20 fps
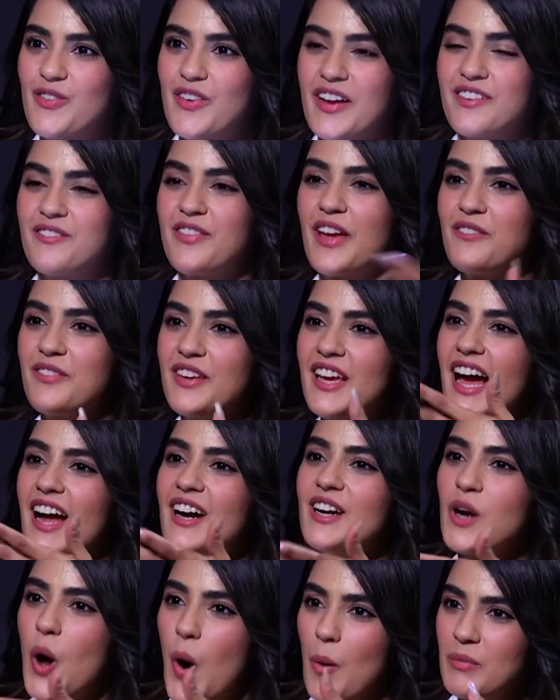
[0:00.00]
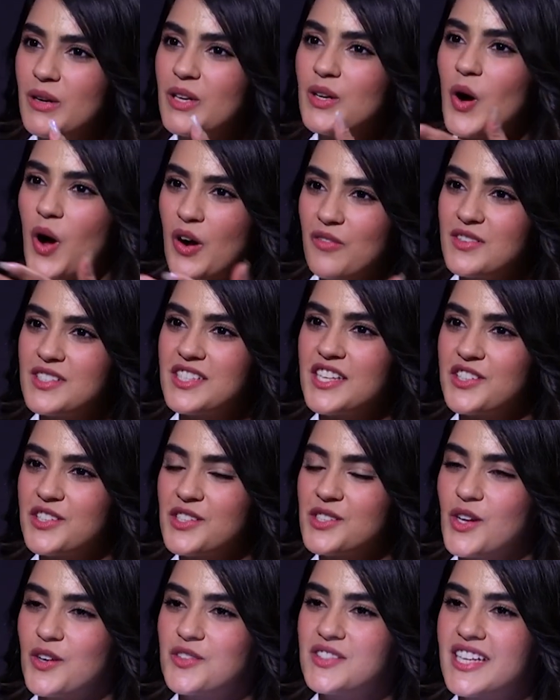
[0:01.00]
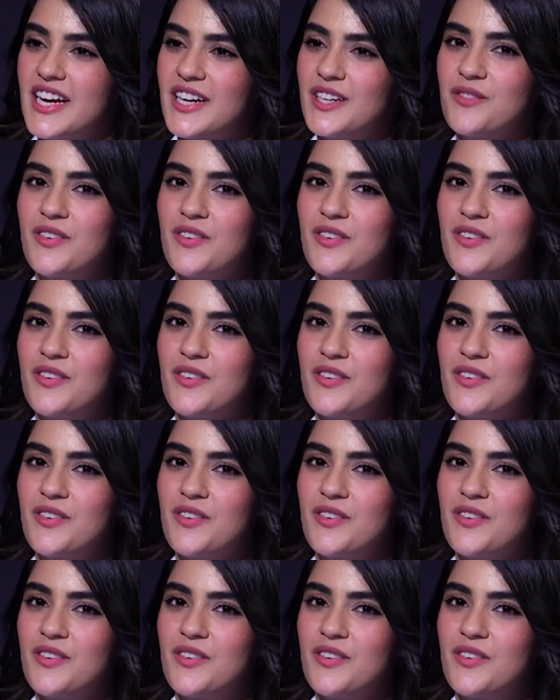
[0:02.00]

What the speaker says: Yeah. And when we had normal conversations off set,